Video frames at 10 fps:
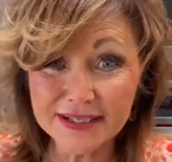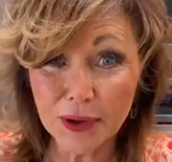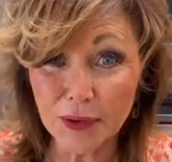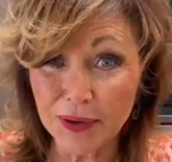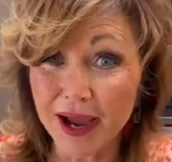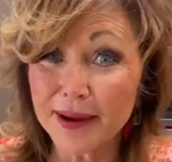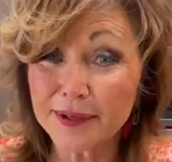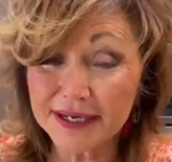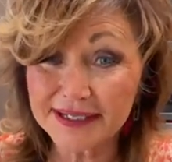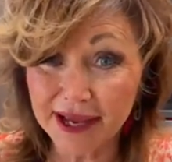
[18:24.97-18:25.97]
So
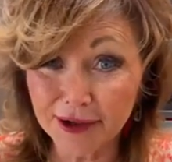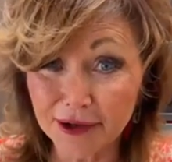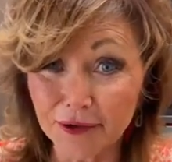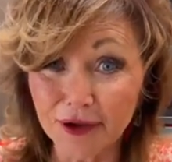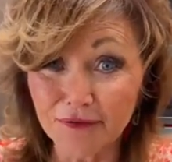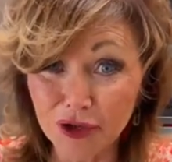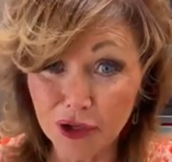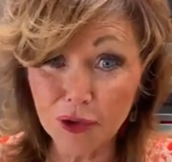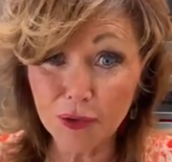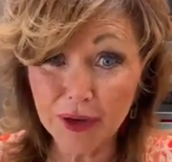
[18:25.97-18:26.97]
I'm gonna tell you, if
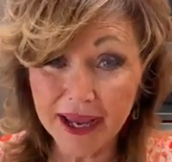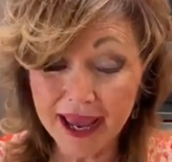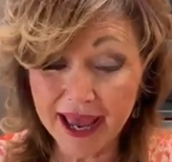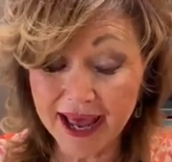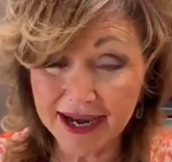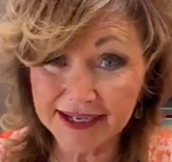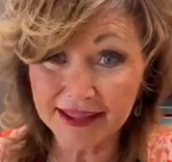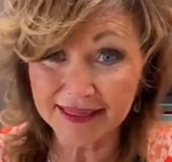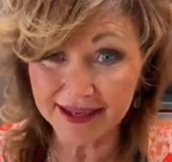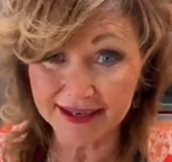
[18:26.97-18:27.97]
you
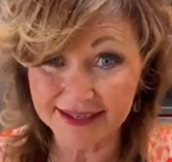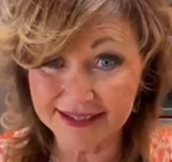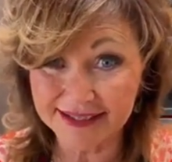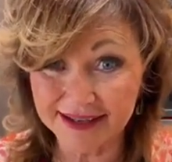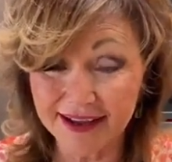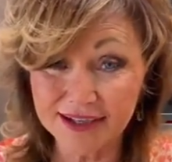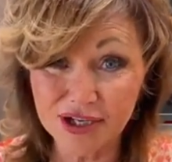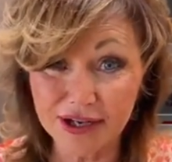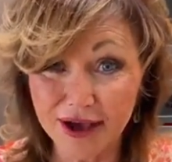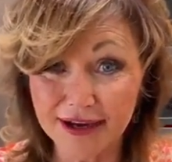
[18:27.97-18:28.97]
had this
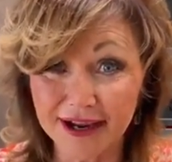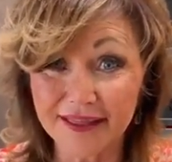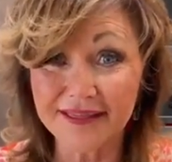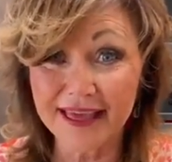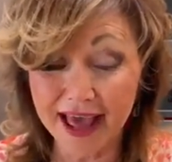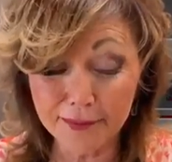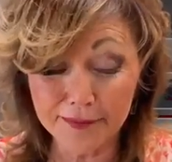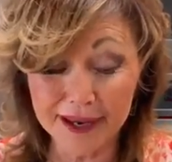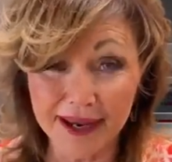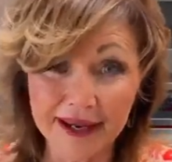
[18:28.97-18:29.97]
enchilada
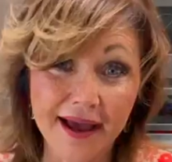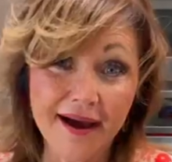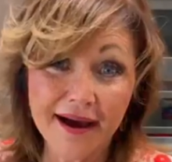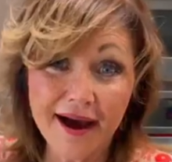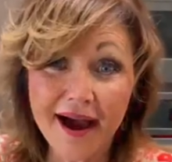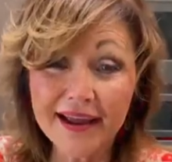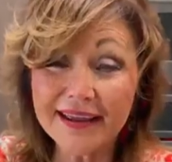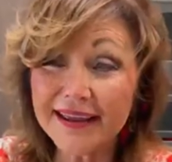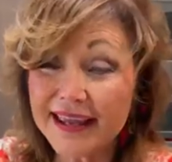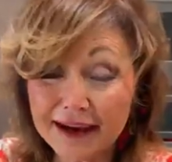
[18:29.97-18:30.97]
that big,
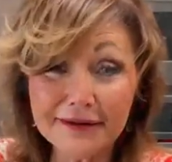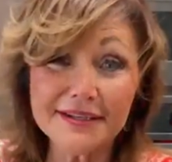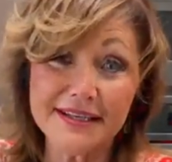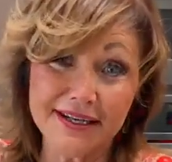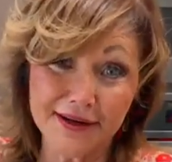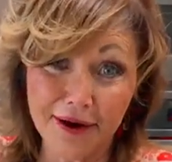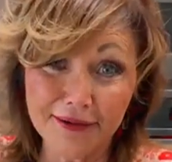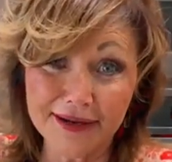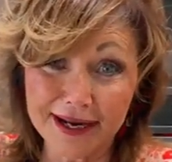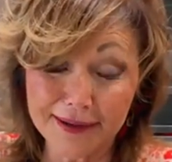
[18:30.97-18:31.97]
I guarantee
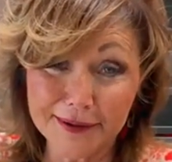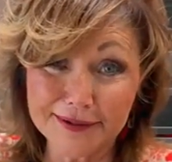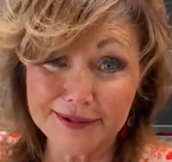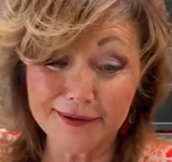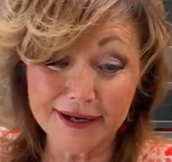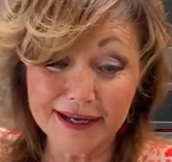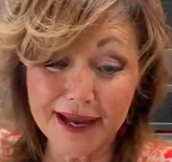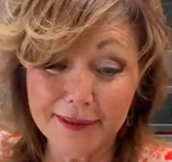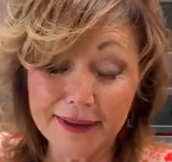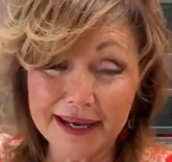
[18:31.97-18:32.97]
all the neighbors are gonna
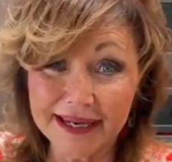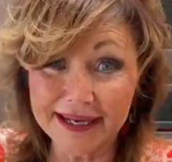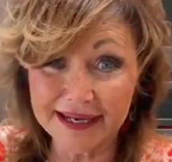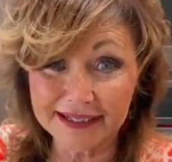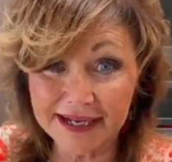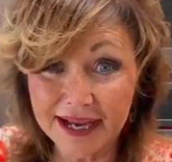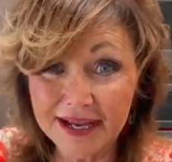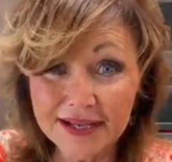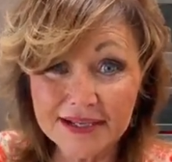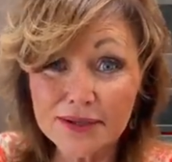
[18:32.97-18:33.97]
come and eat it.
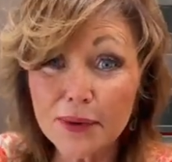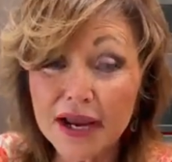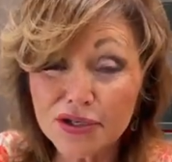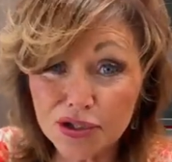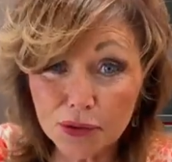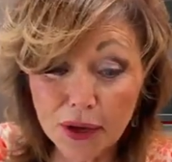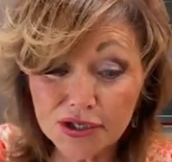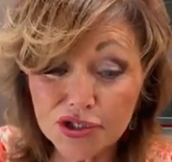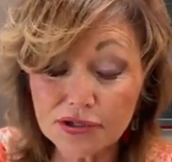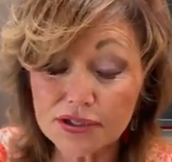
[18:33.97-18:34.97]
So I do
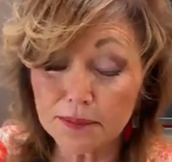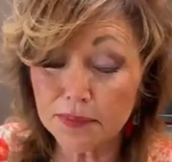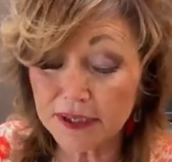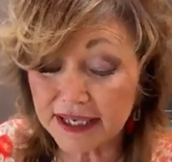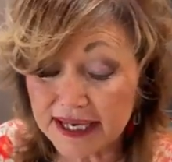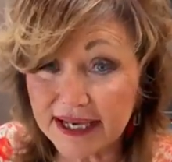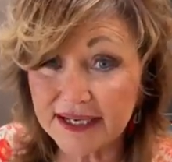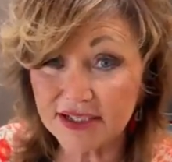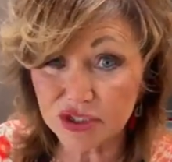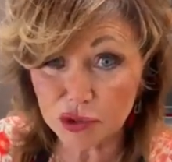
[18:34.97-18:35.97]
want you to
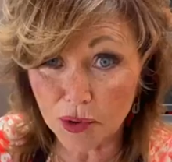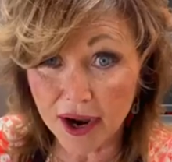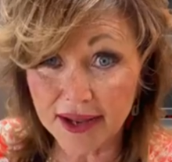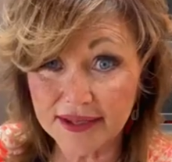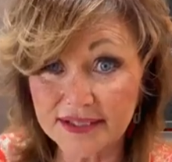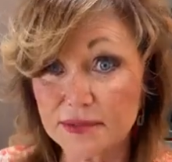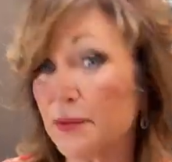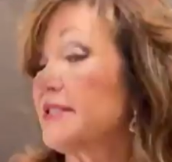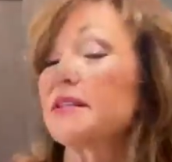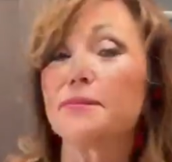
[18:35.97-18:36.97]
please try
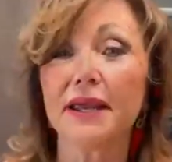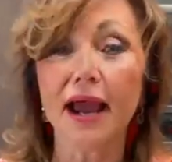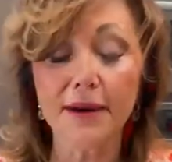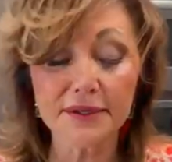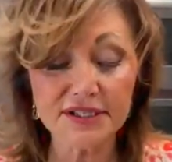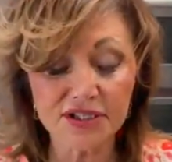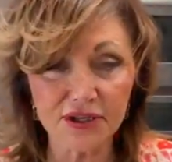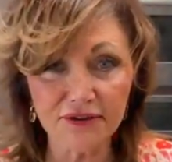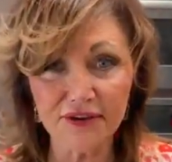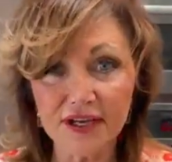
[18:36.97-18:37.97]
this recipe. I would
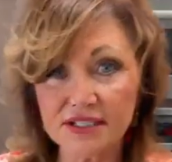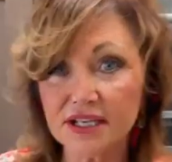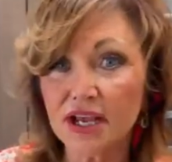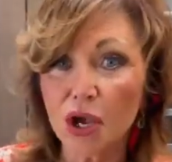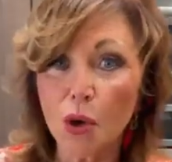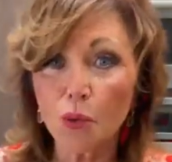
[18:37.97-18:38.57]
serve it